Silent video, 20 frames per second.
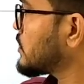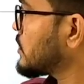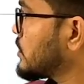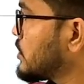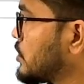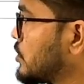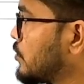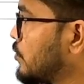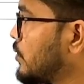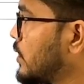
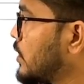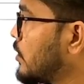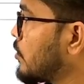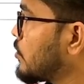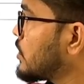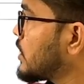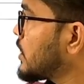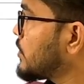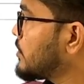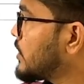you will
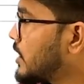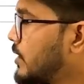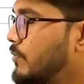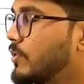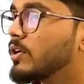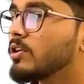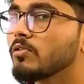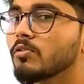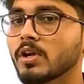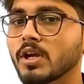only be able
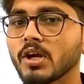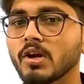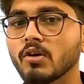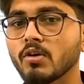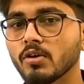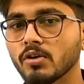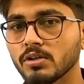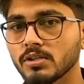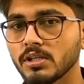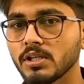to
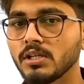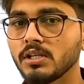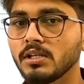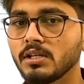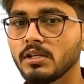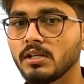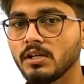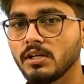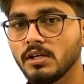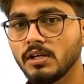record the
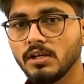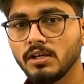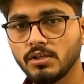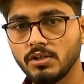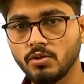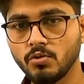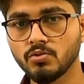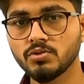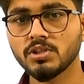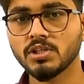
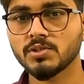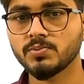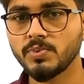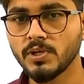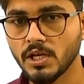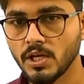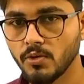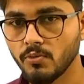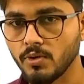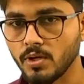user's
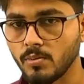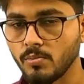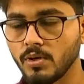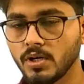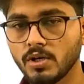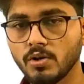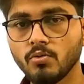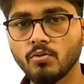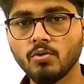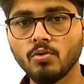behavior, but
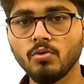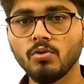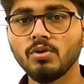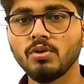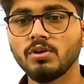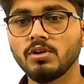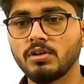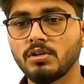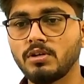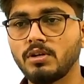you
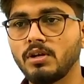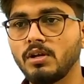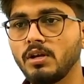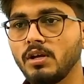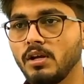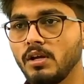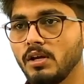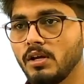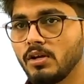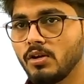
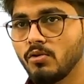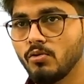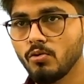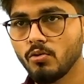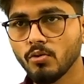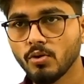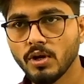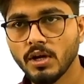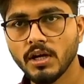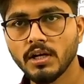
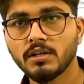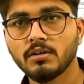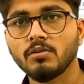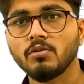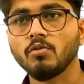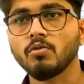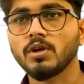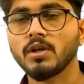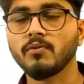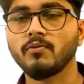don't get
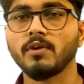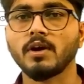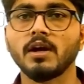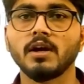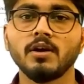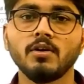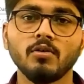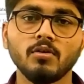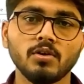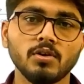
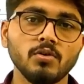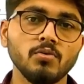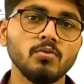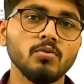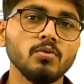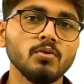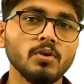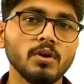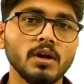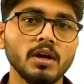notified or you
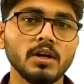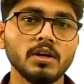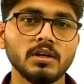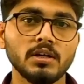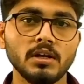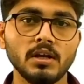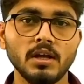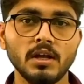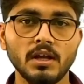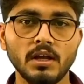don't get
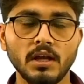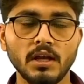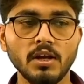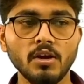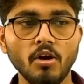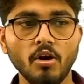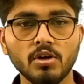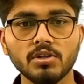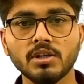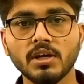any
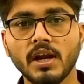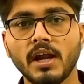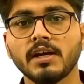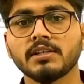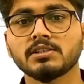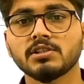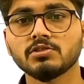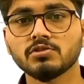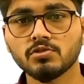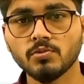other
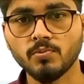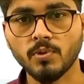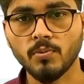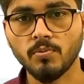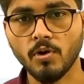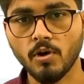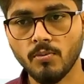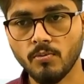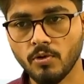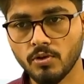actions to
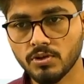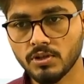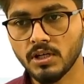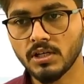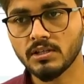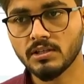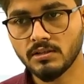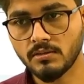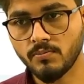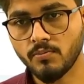perform on
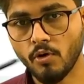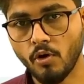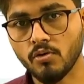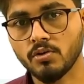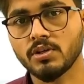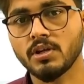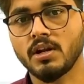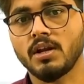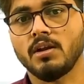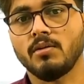that
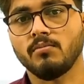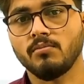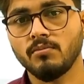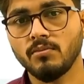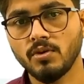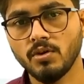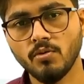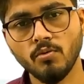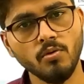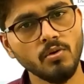proctoring.
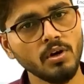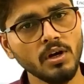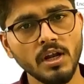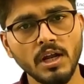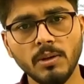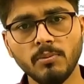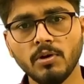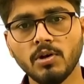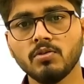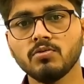You only
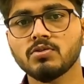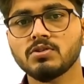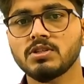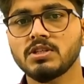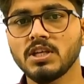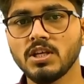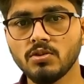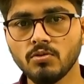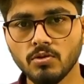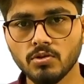able to
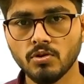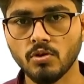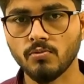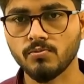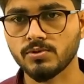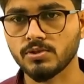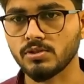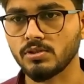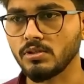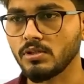see those
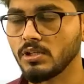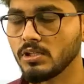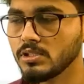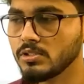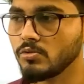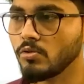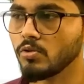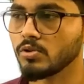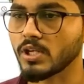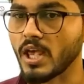options,
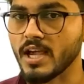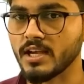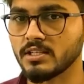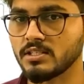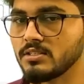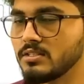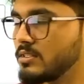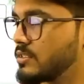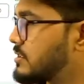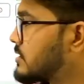those actions.